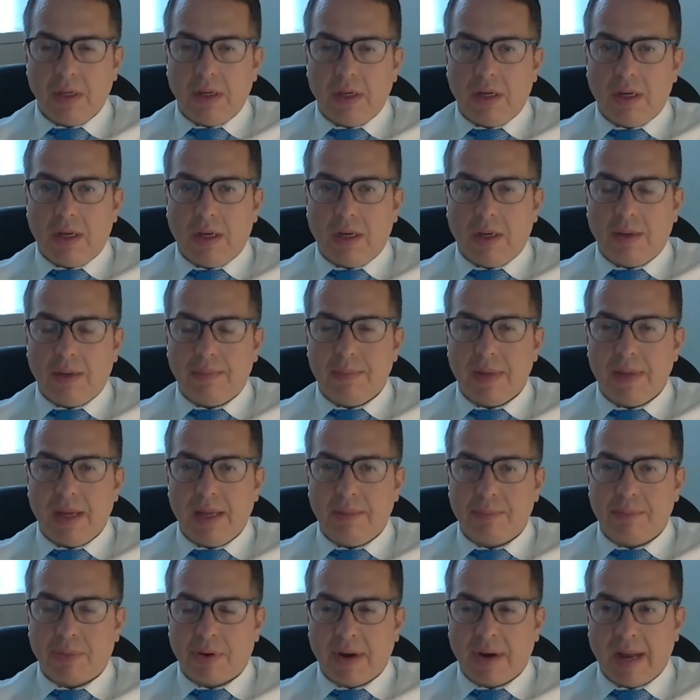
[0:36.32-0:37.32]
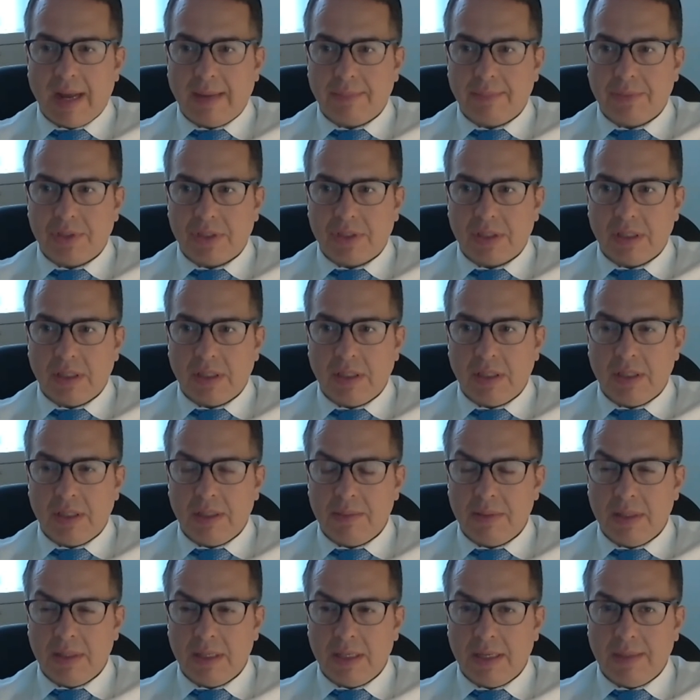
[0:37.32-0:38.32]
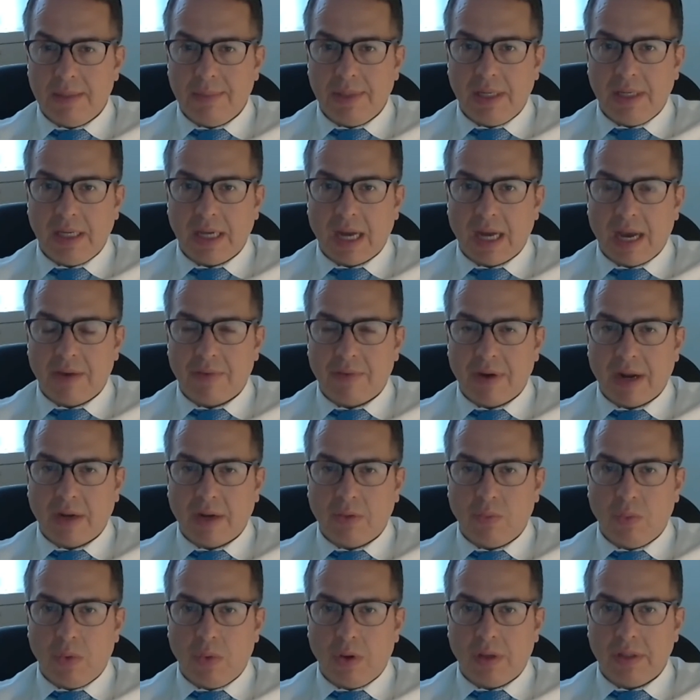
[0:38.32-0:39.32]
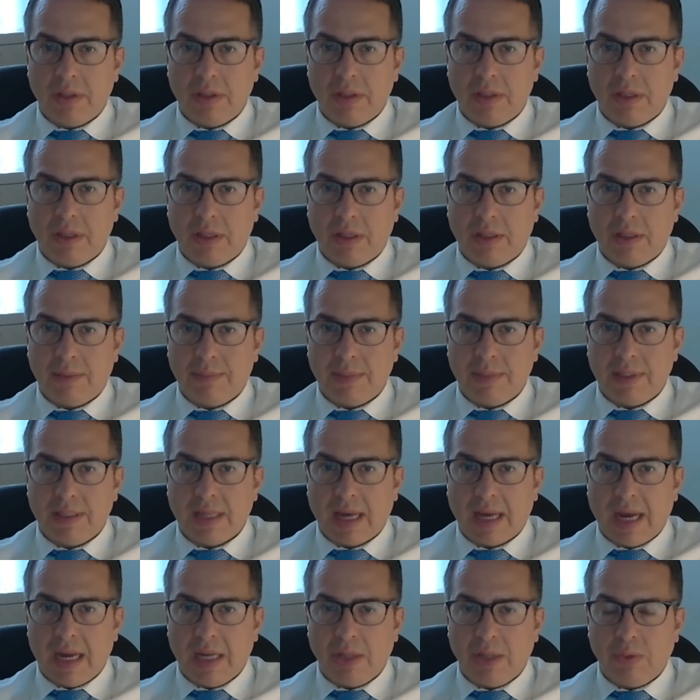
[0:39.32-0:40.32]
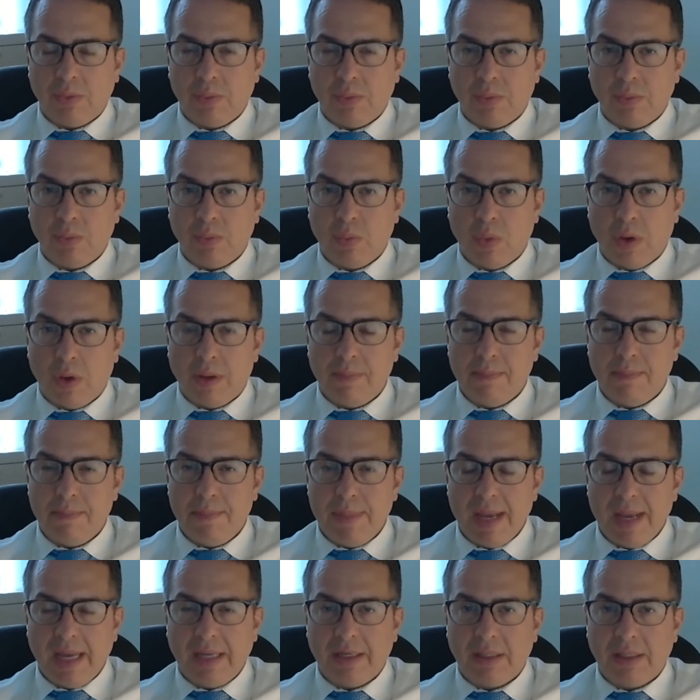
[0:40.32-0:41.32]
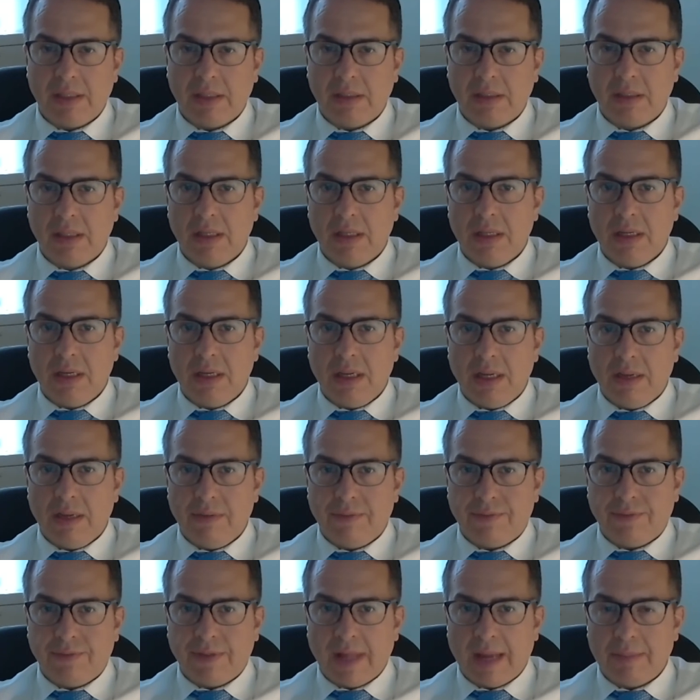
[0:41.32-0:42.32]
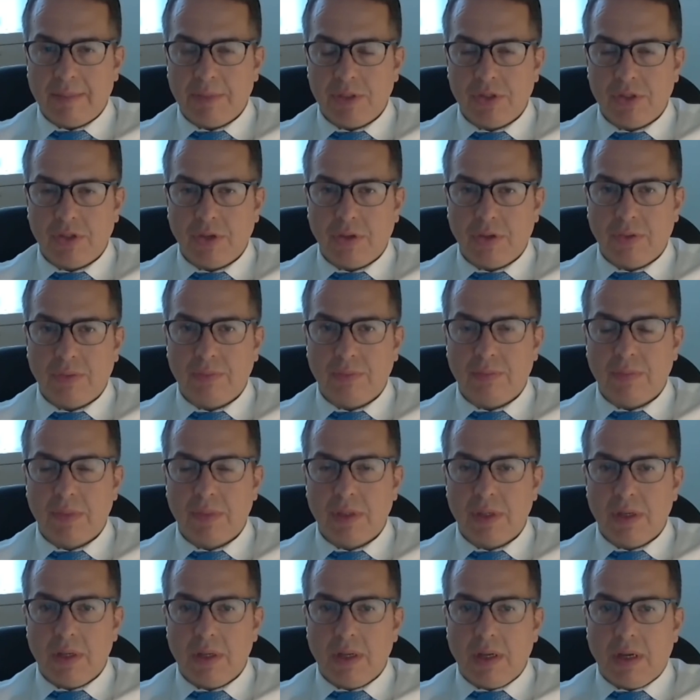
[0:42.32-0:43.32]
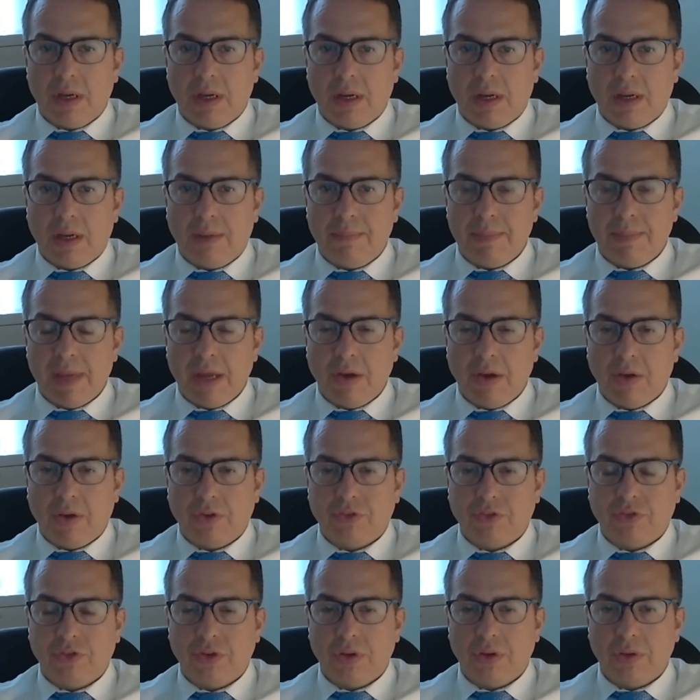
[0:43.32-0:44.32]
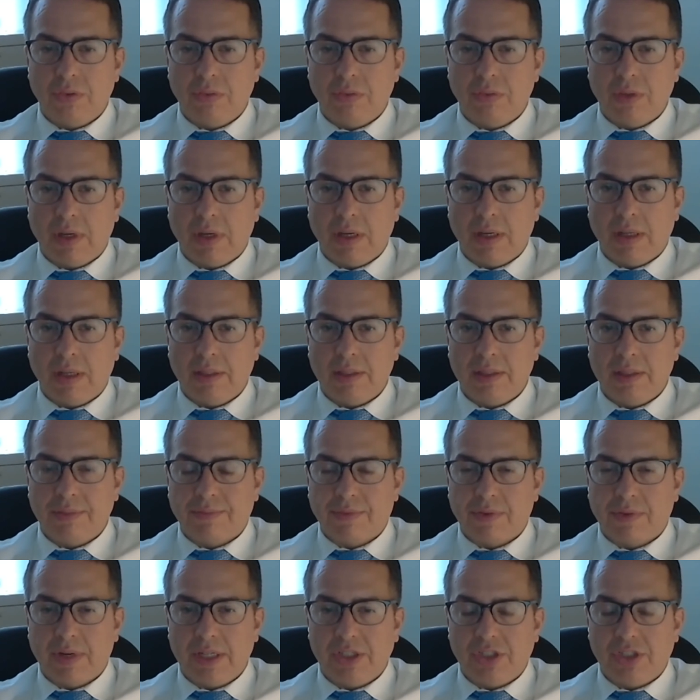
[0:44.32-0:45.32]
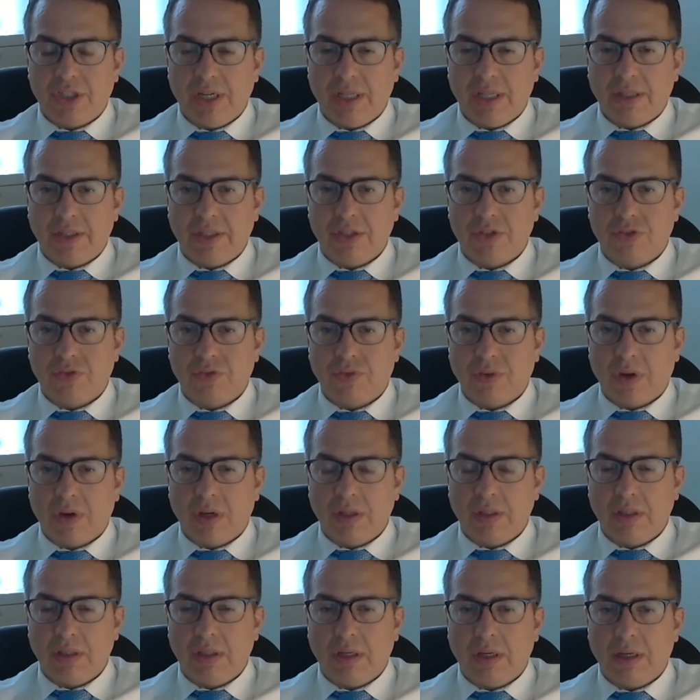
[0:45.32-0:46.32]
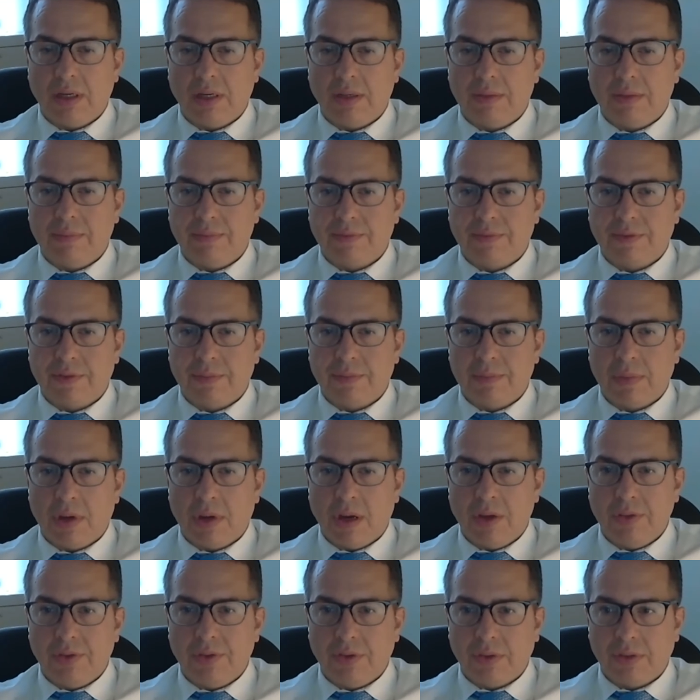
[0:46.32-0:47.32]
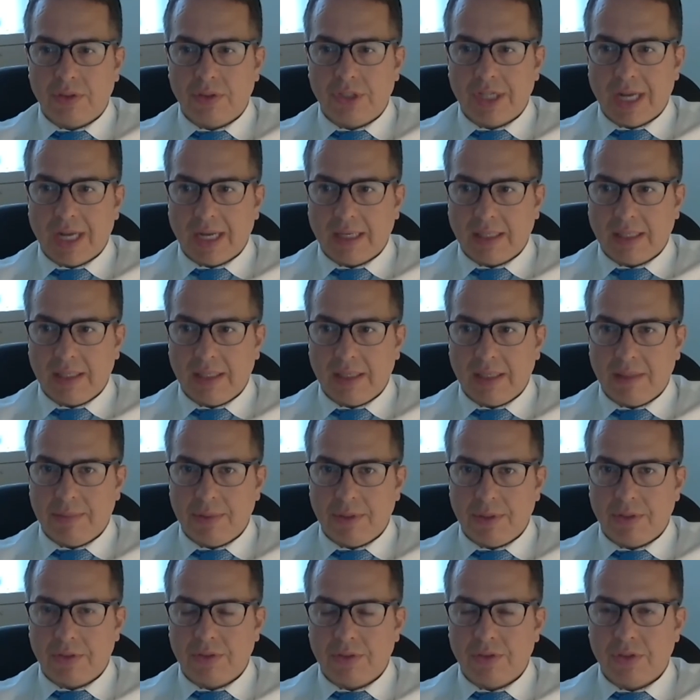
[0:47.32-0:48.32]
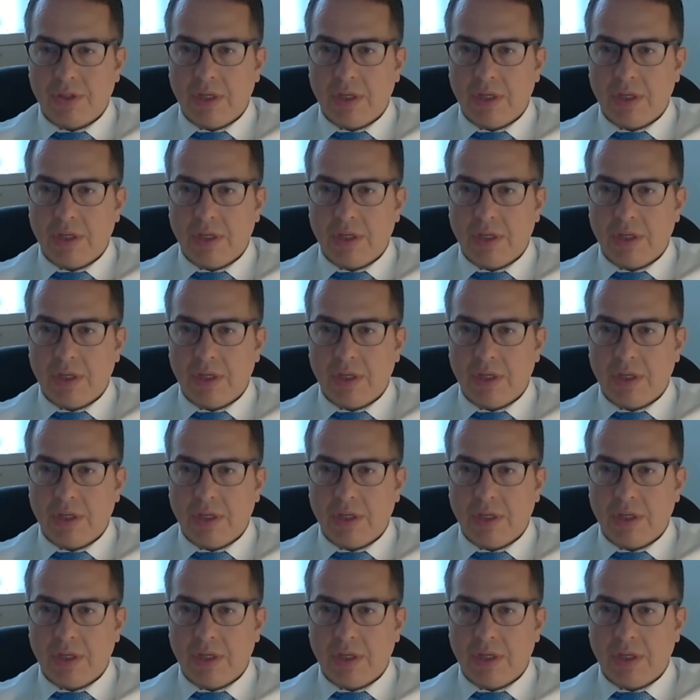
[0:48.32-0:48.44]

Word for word: Um, and perhaps inhibiting irak one um, and the IL-1 beta inflammasome uh, may also uh, differentiate this drug um, from other JAK inhibitors.